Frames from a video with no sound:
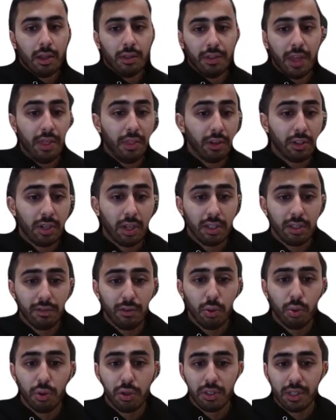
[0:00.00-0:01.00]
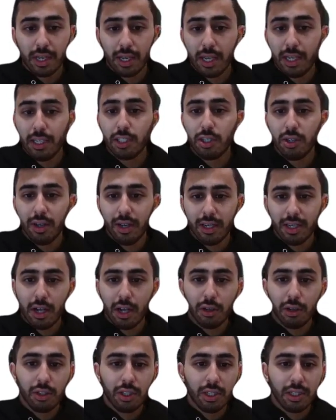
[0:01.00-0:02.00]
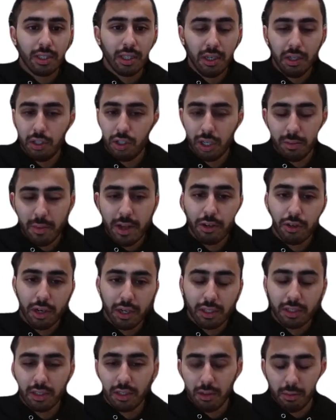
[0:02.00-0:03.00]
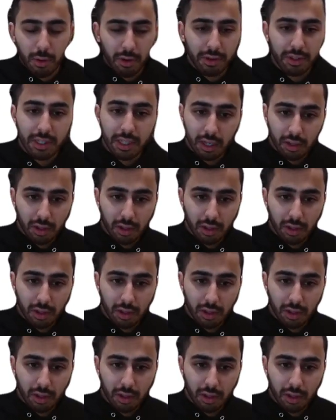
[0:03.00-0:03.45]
Then there's tons of tools like engineering intelligence and engineering metrics. You've probably seen a